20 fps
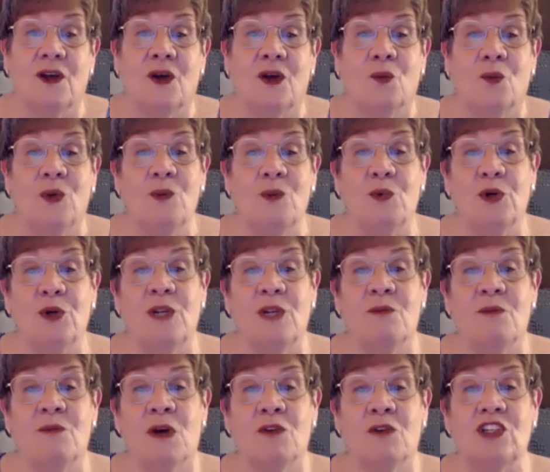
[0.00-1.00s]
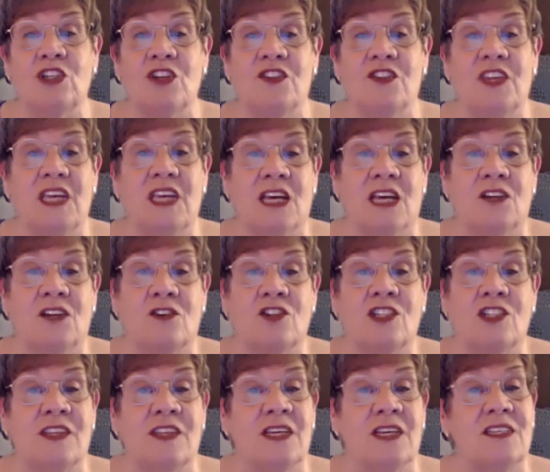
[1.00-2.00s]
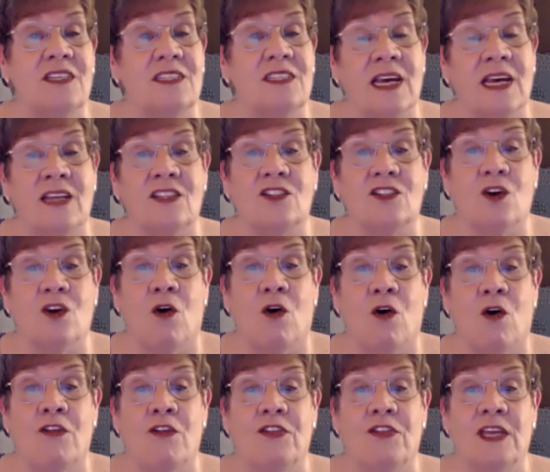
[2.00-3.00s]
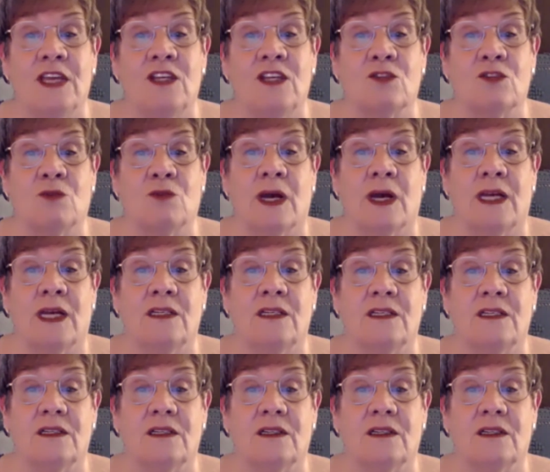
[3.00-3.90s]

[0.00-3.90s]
we put in motion the energy that sets all things right.